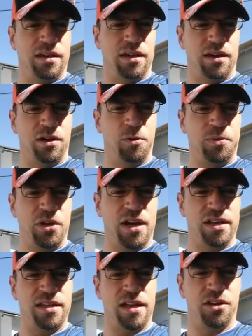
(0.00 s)
I hope you
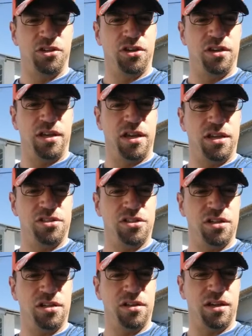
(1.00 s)
guys had a good
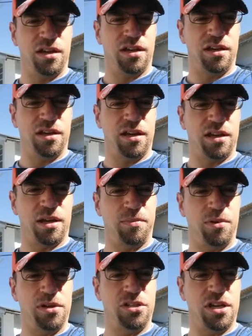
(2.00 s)
Easter, and I
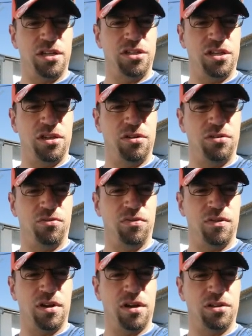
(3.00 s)
appreciate
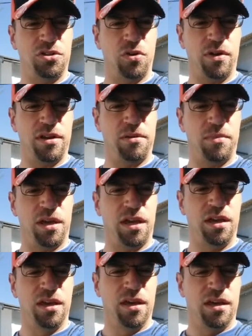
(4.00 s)
you joining
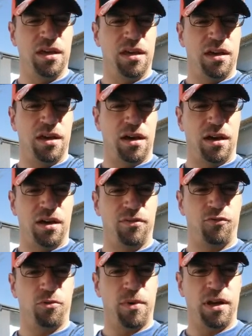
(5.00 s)
me
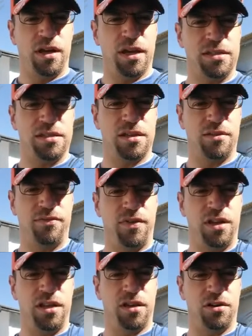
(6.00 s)
for my next
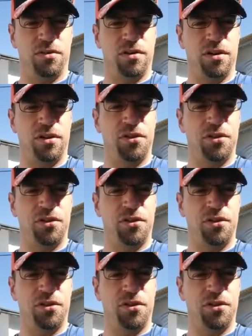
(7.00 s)
video.